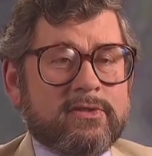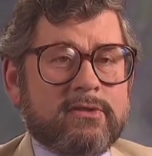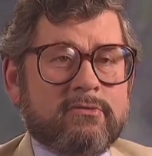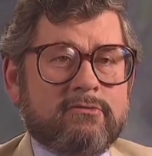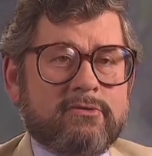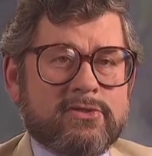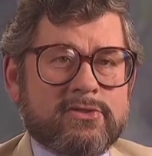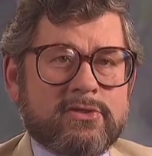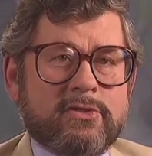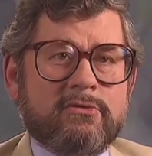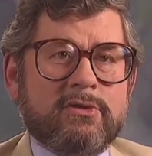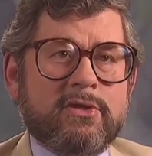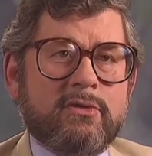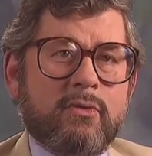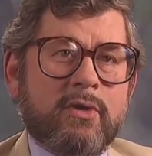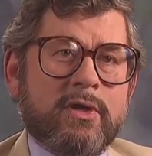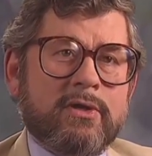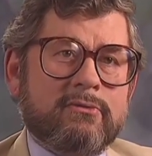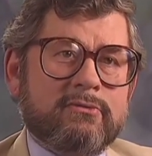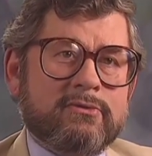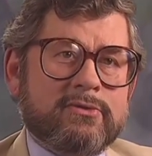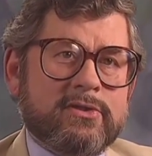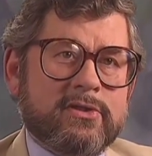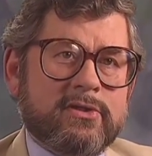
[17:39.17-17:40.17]
there is only
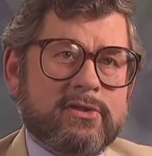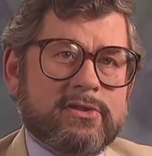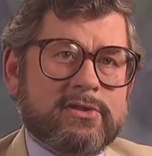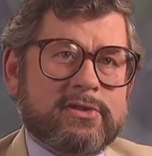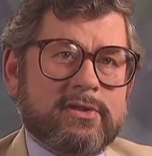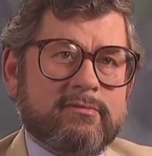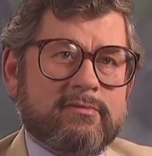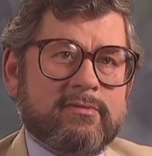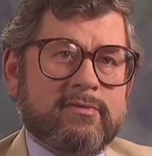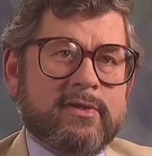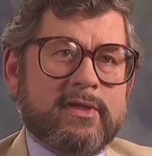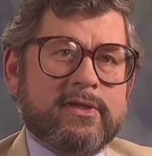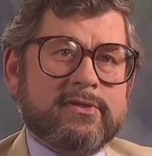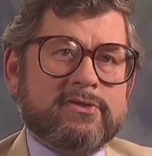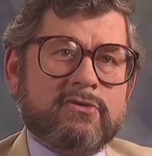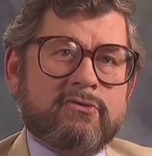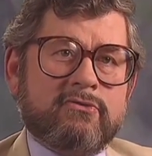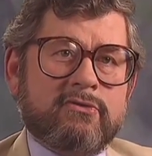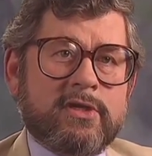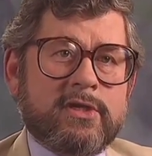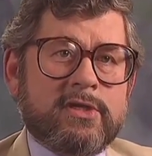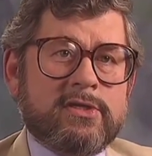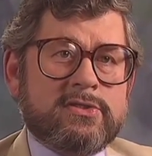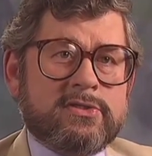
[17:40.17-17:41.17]
one alternative, and that's
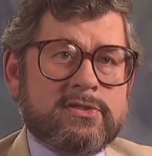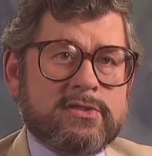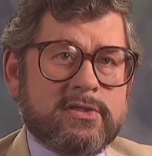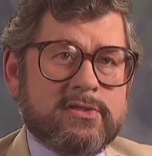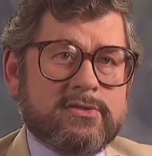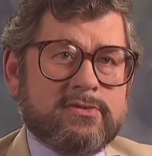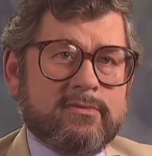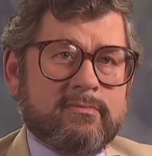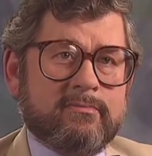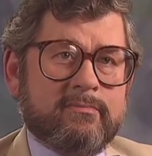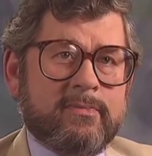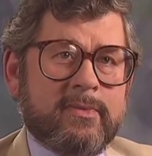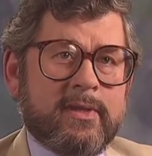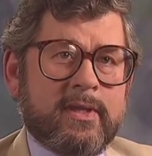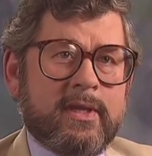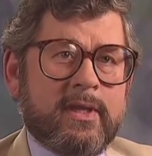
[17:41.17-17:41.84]
creationism.